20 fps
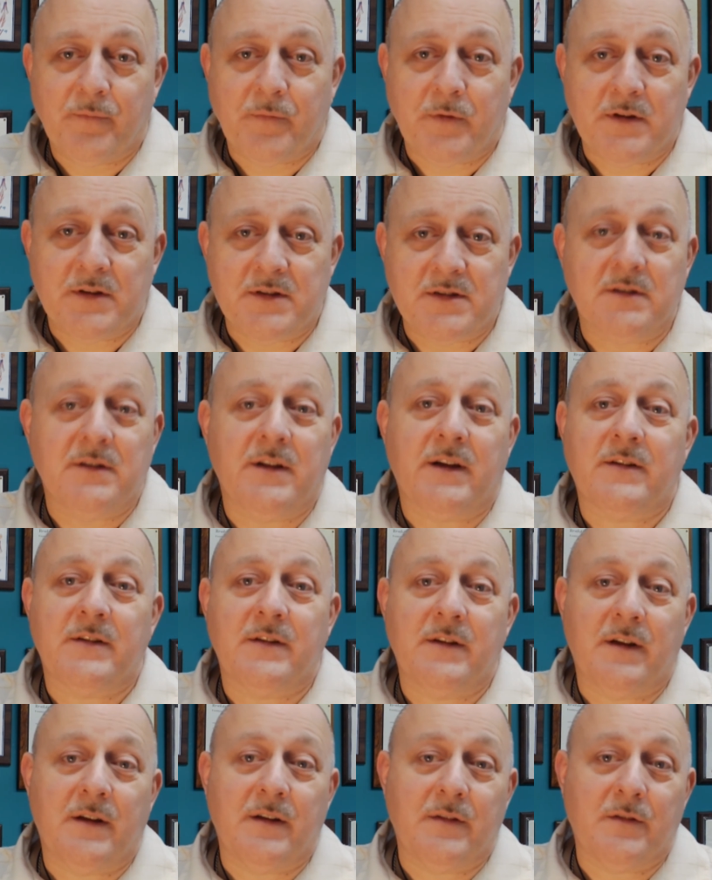selected
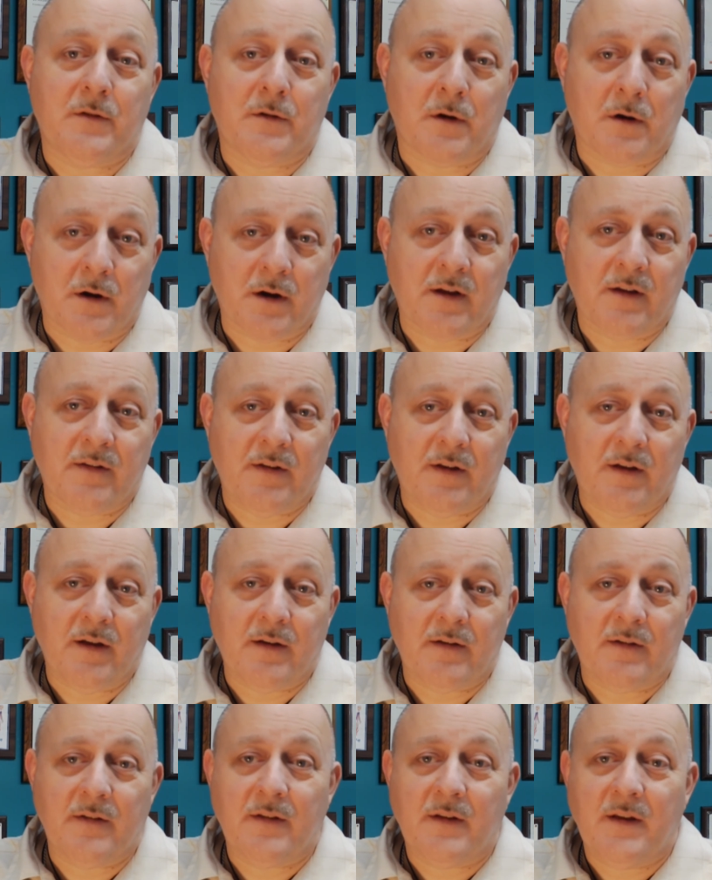as your
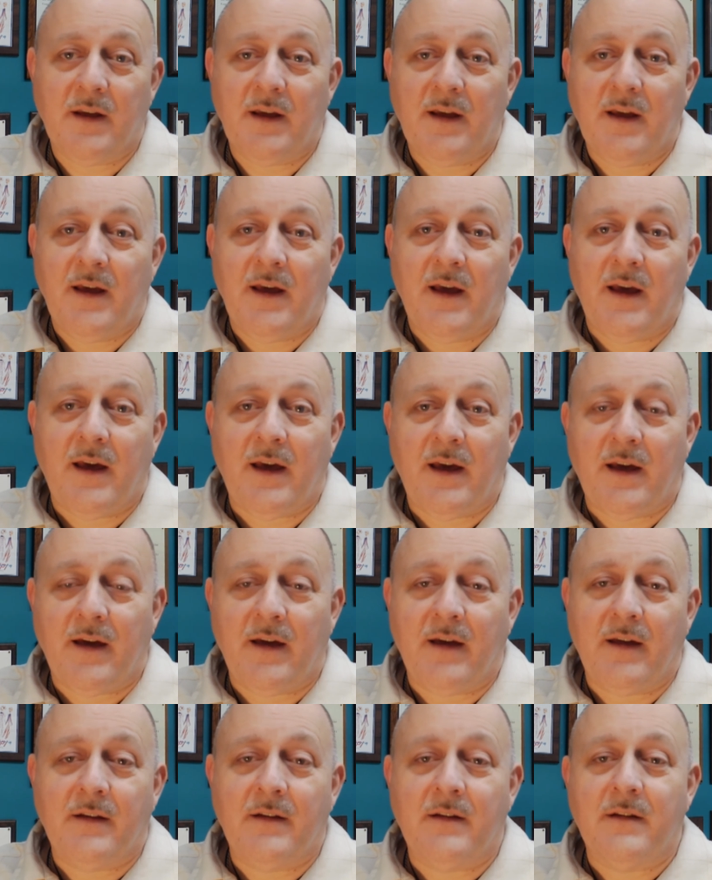architect.
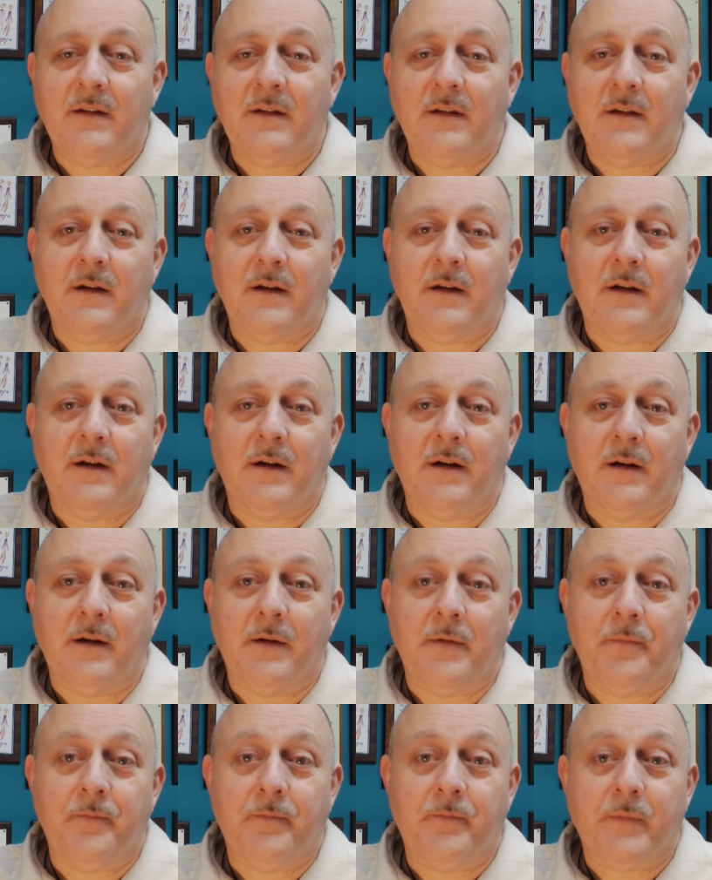And
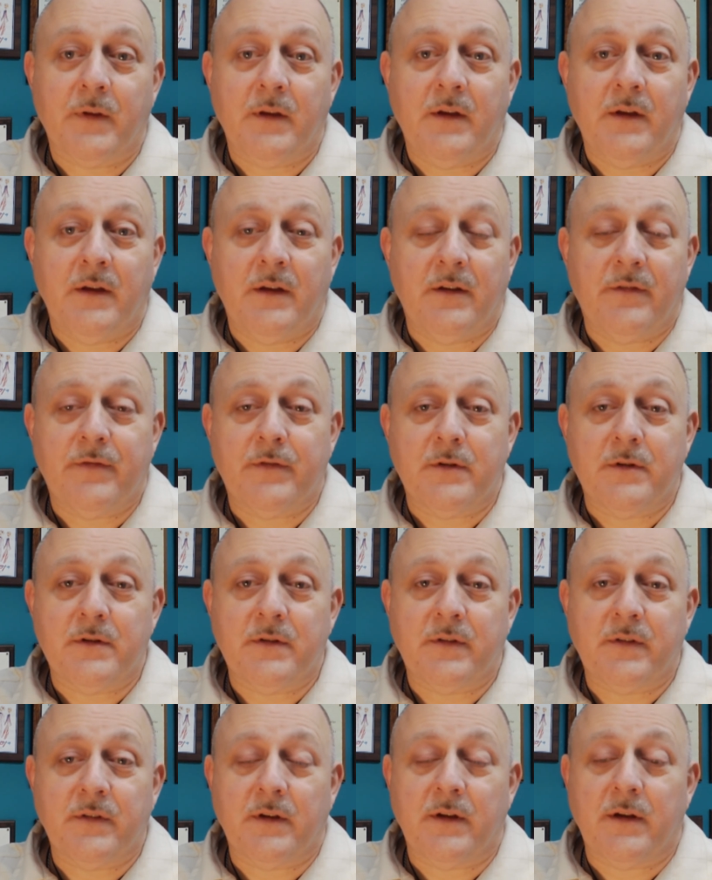if
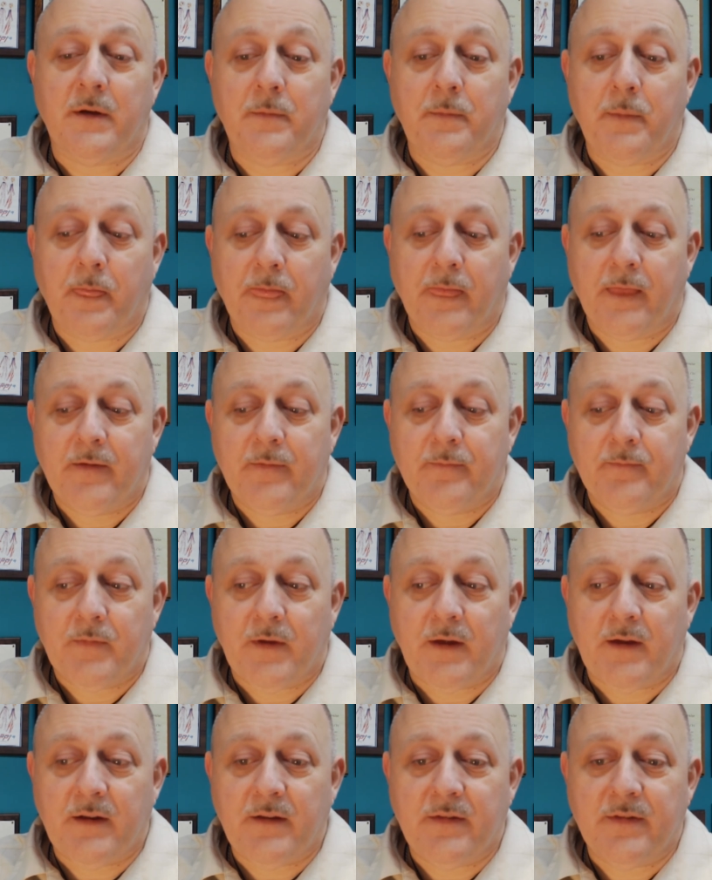there's
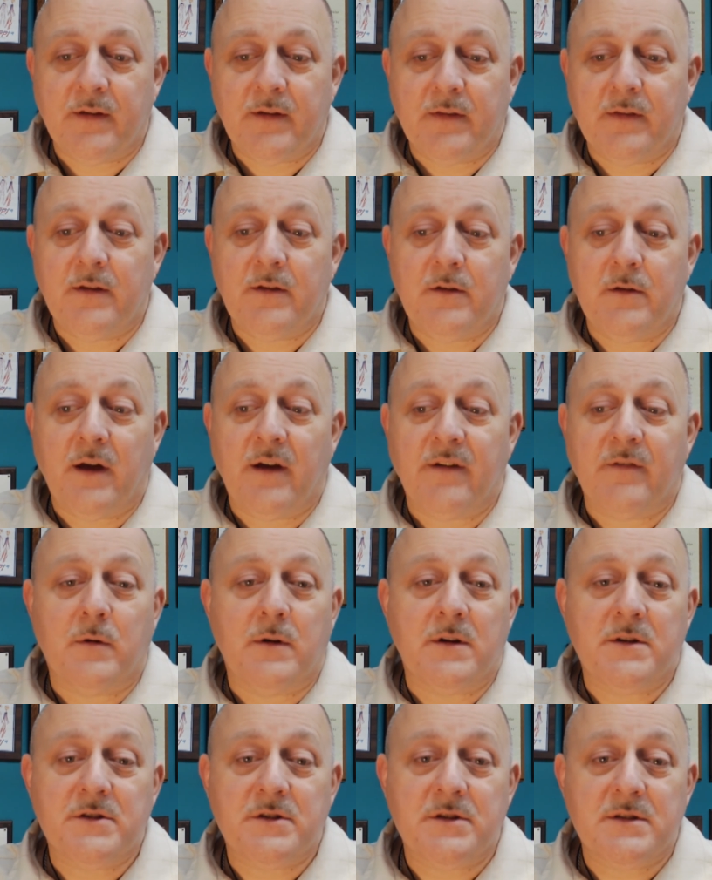anything that you have
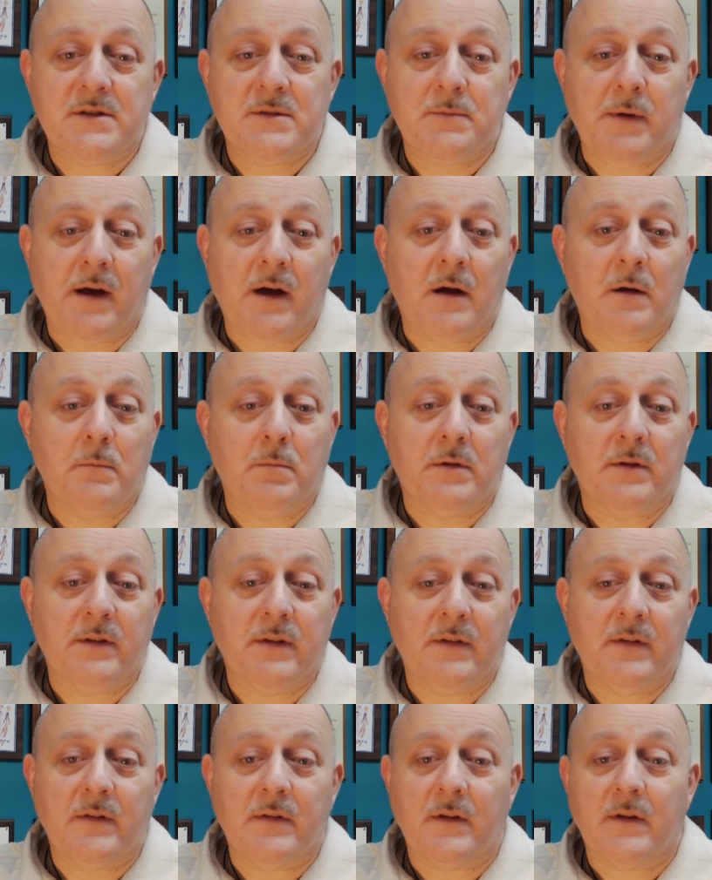questions about,
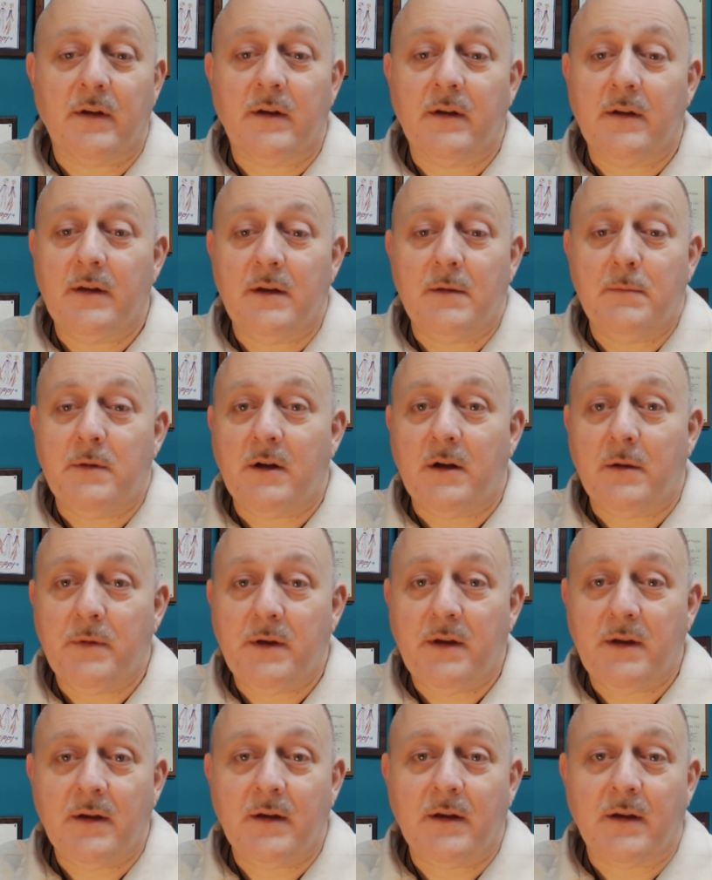please email
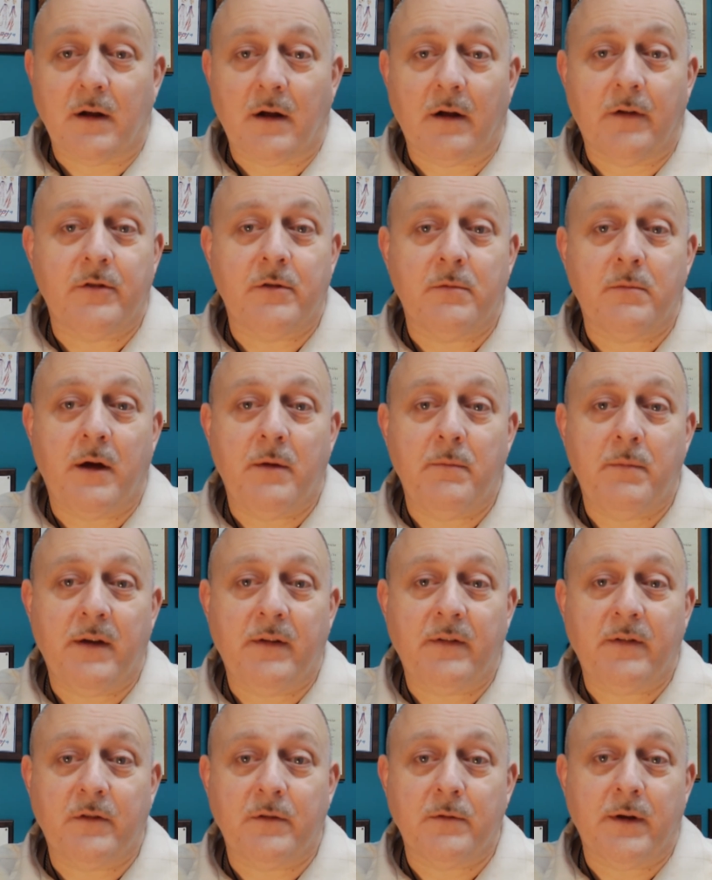me and I'll do my
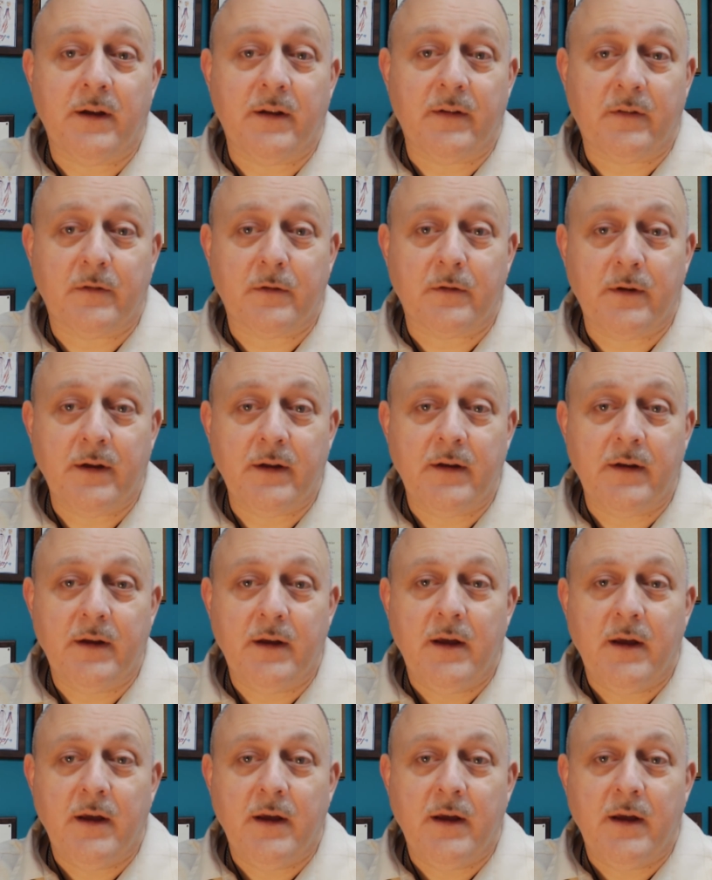best to answer it.